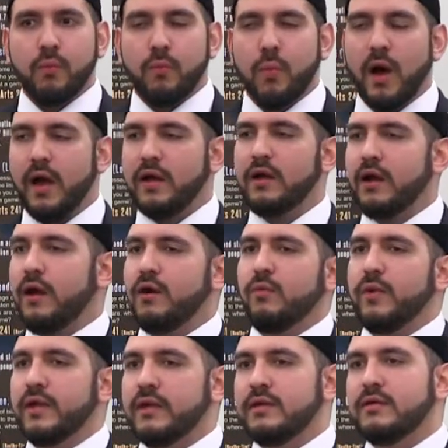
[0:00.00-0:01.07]
Why are
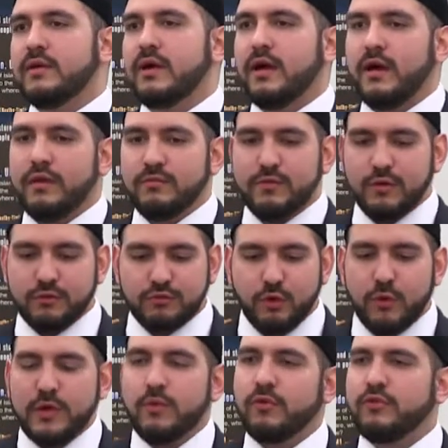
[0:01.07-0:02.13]
we,
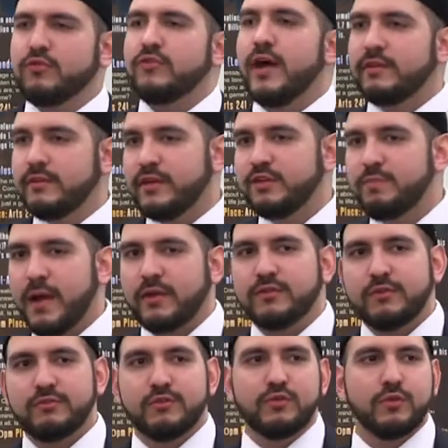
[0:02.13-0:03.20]
doing what society expects
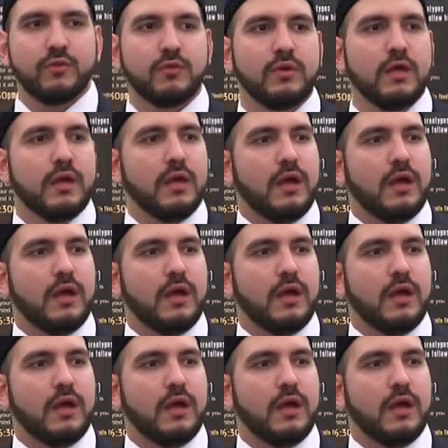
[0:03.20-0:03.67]
us to do?